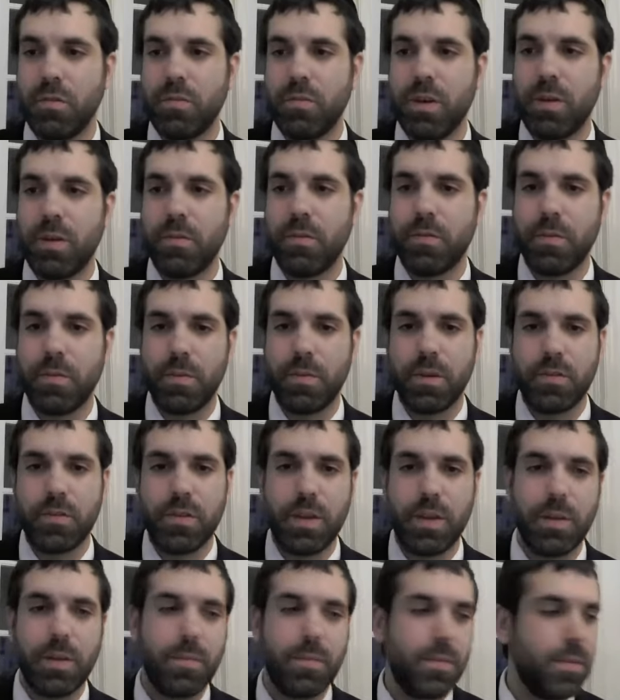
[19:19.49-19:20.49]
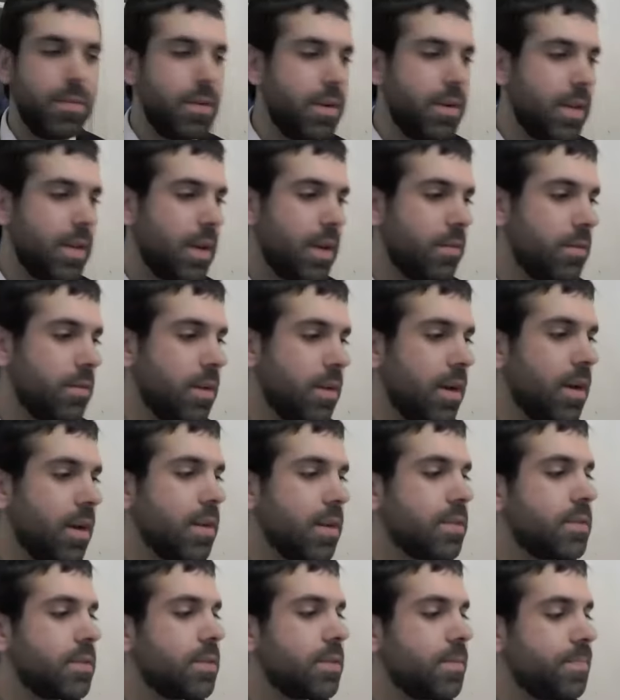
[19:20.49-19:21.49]
realm, from Hashem, down to
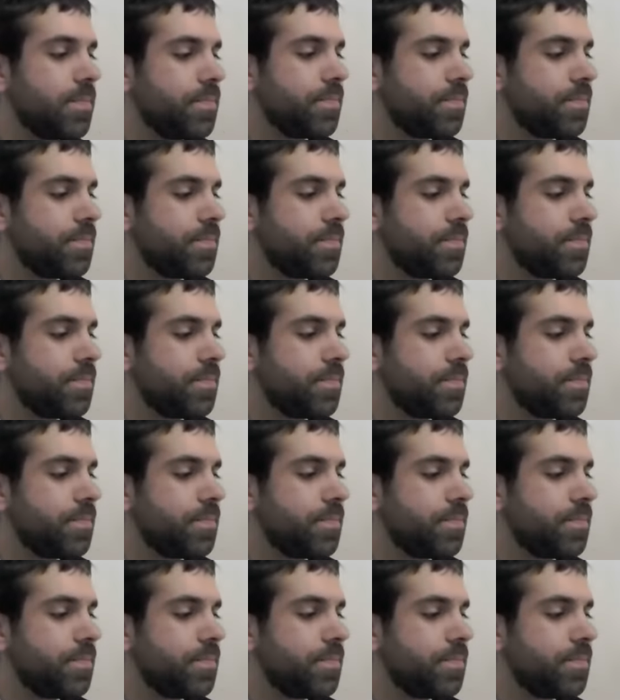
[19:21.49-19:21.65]
us.